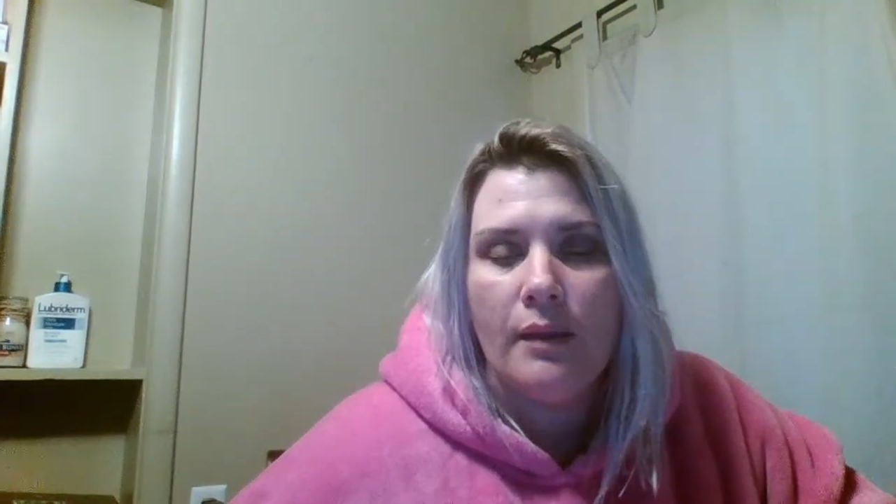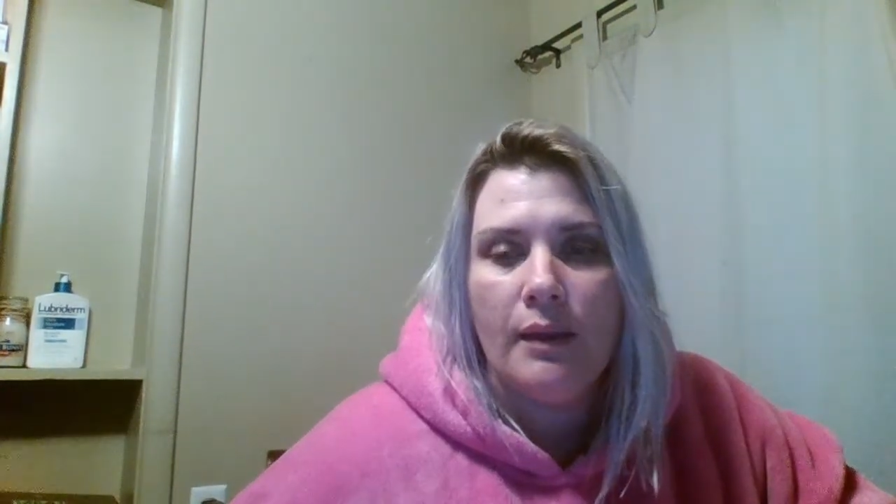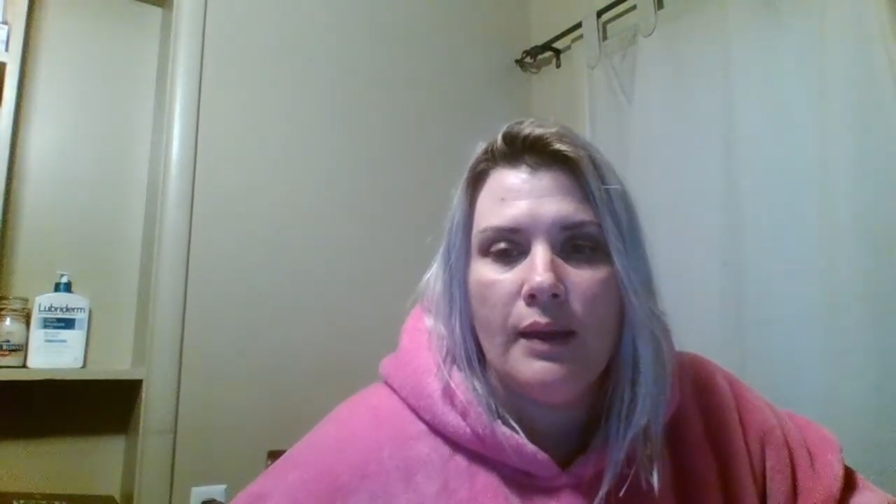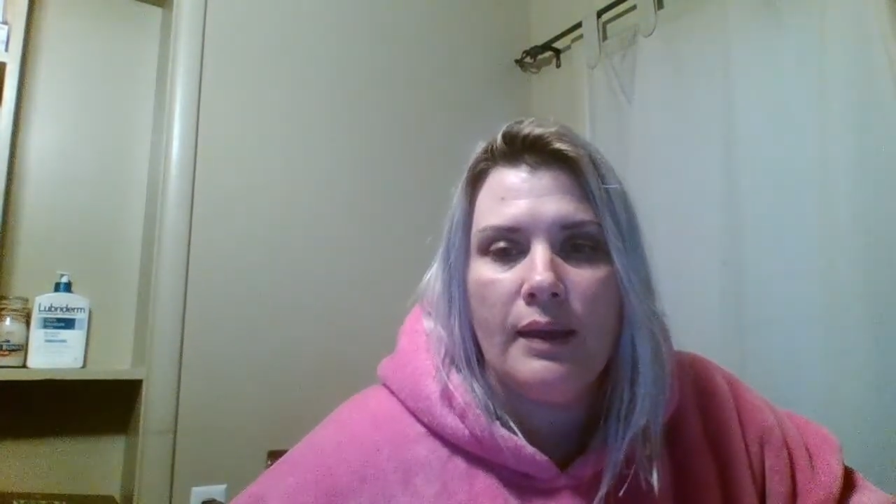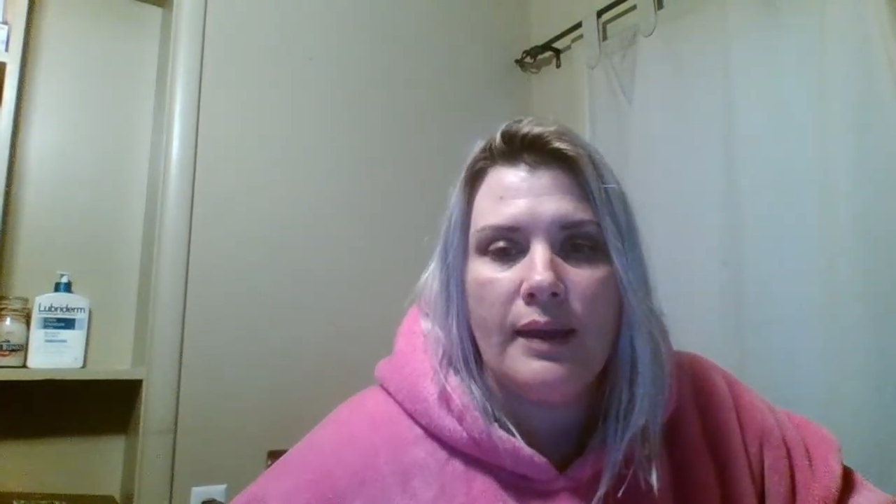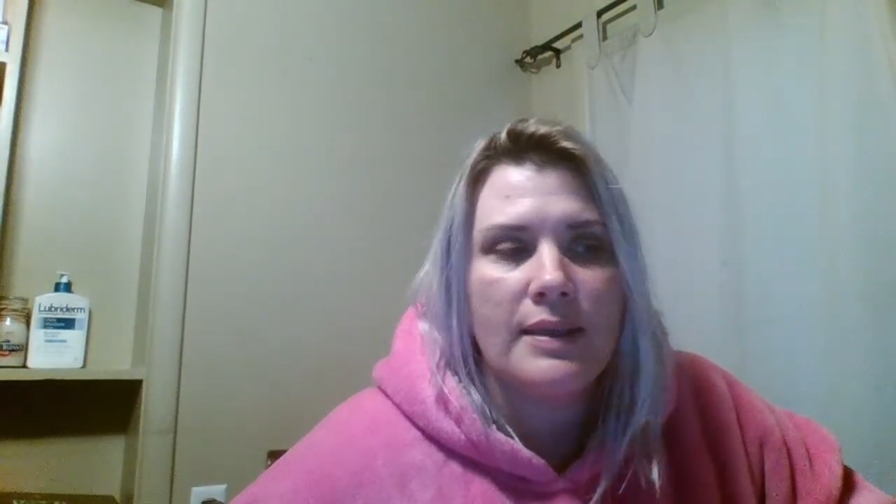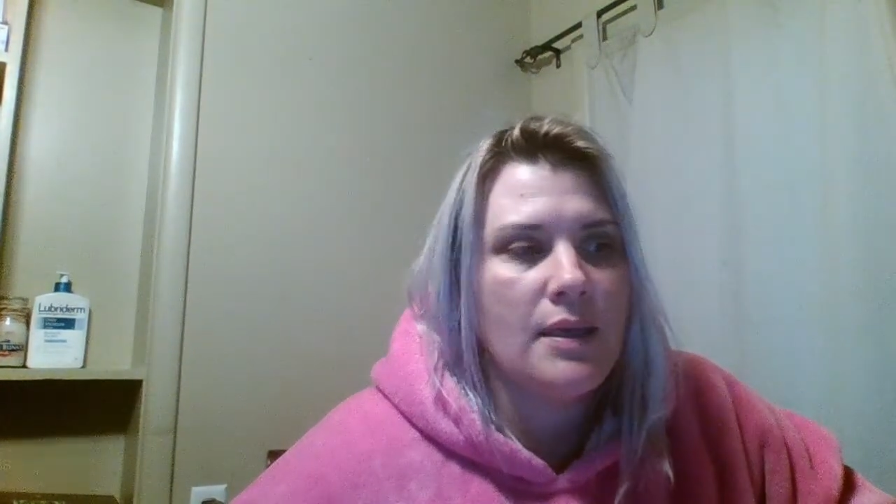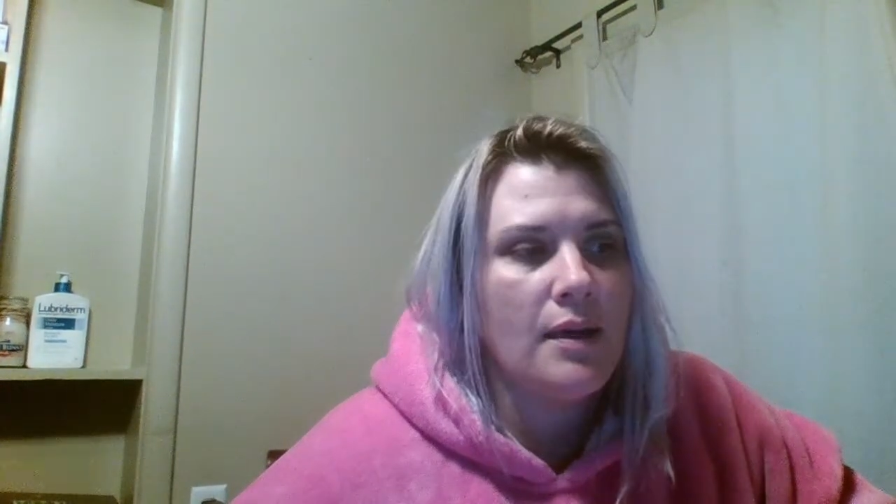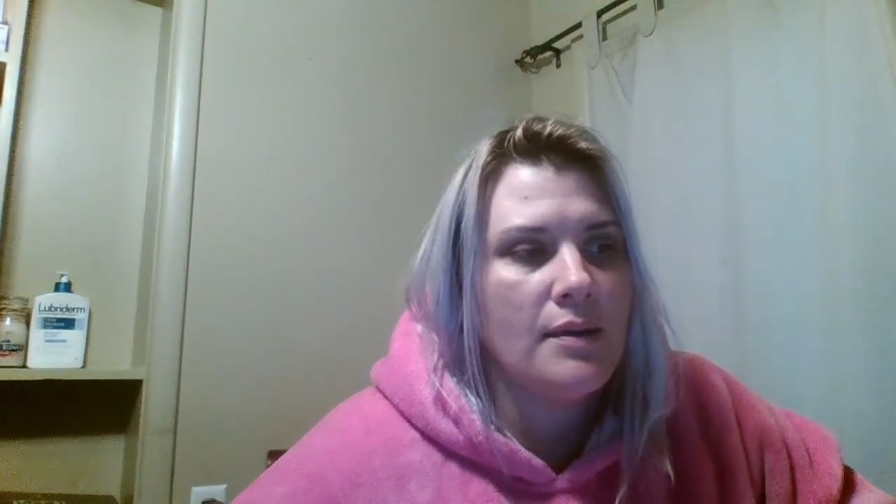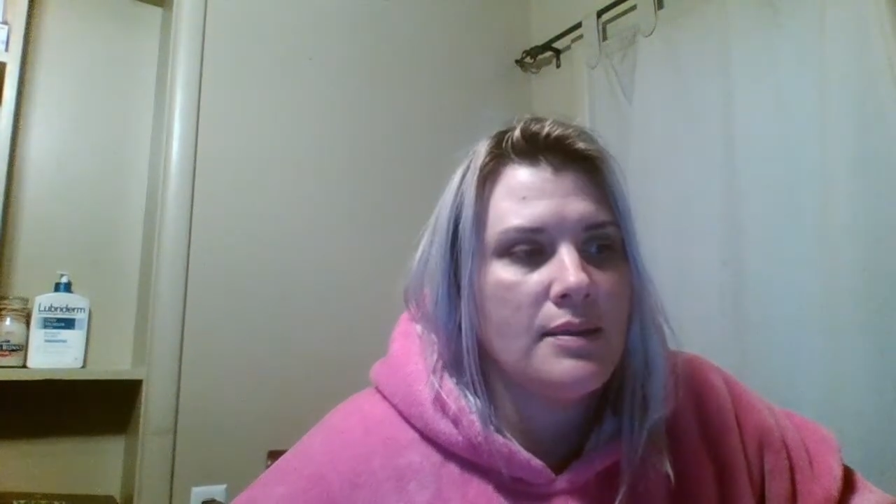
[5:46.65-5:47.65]
The
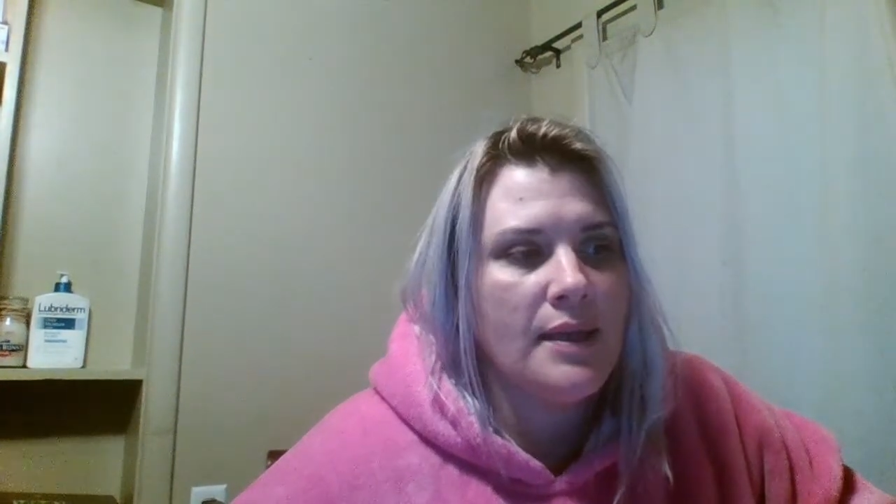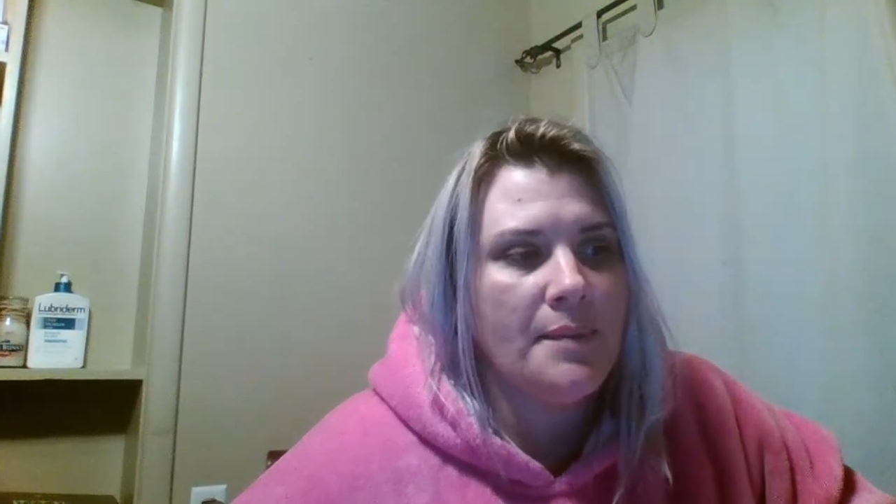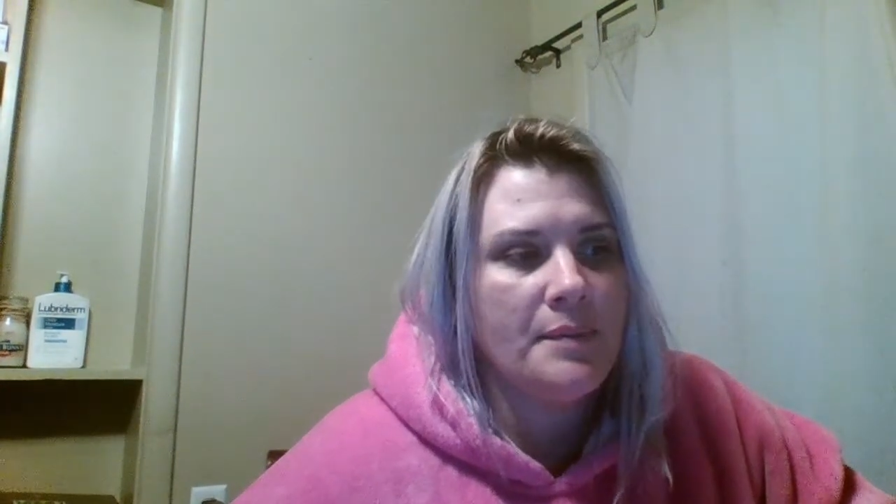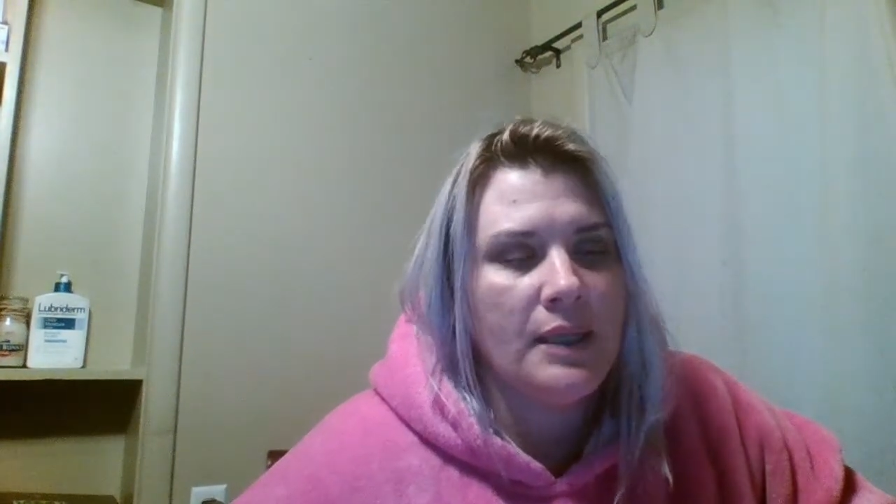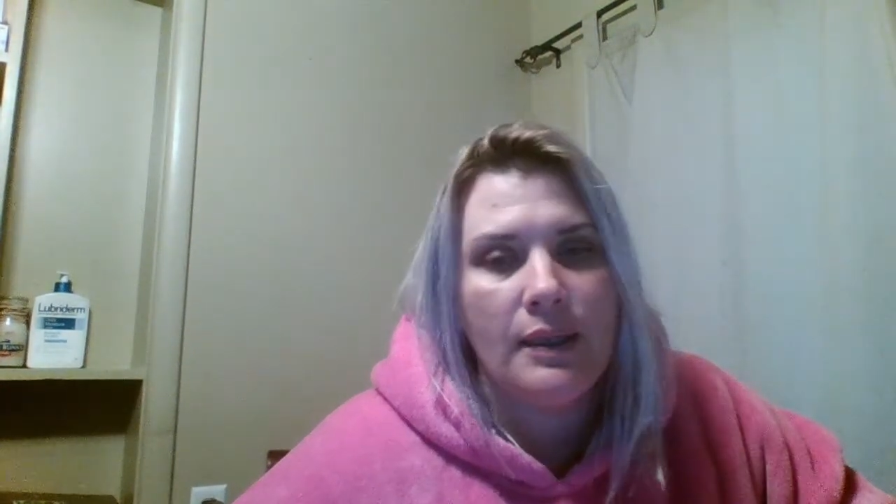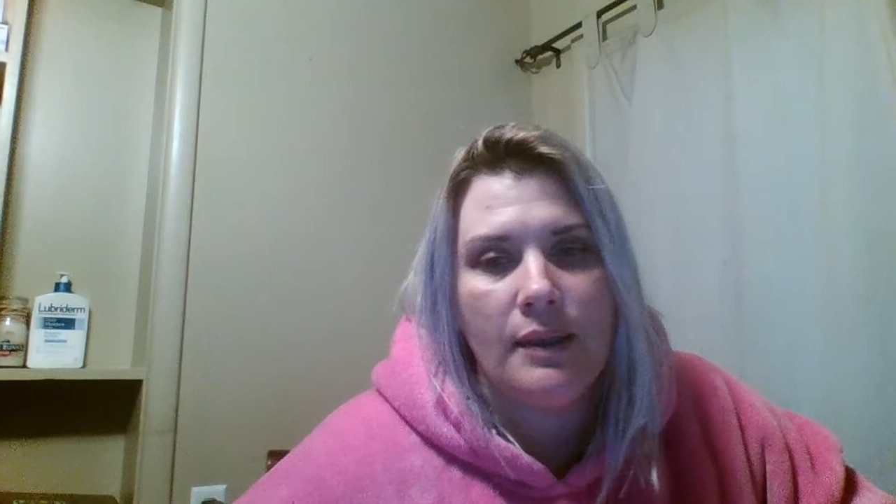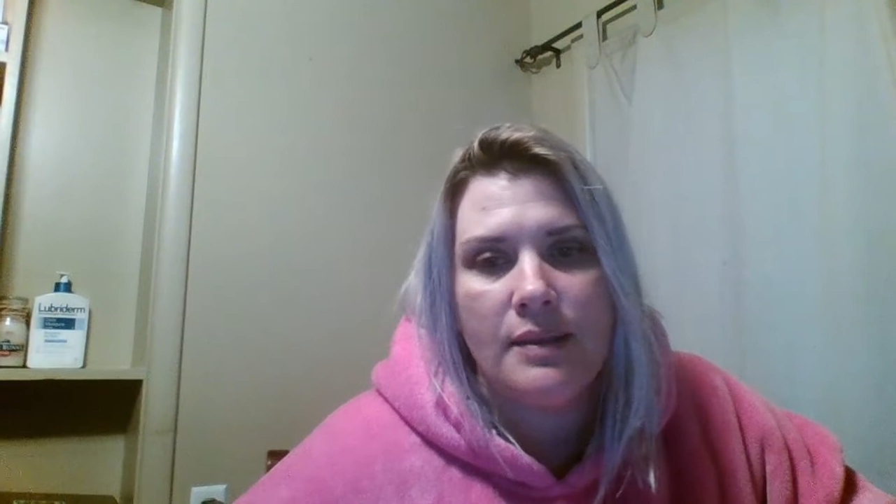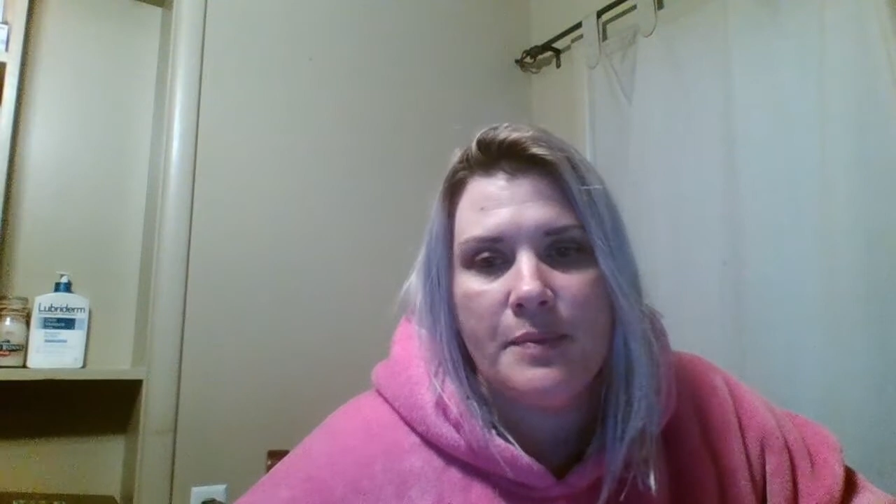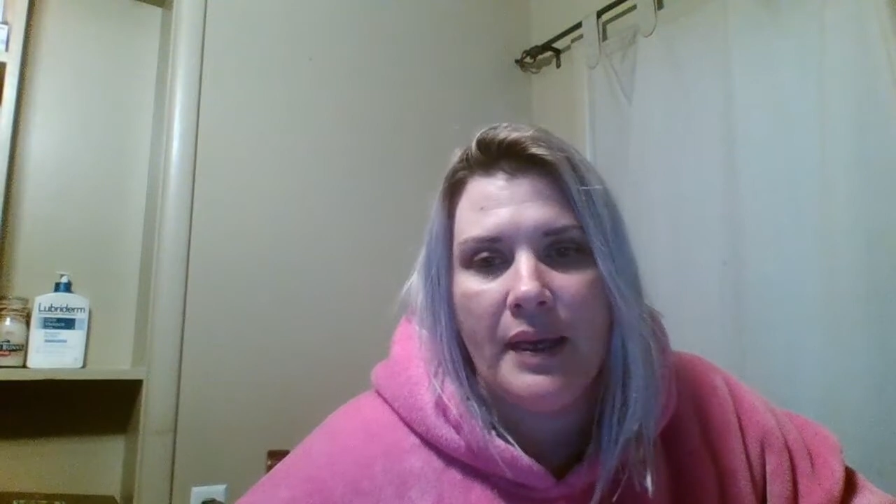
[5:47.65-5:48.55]
next concept is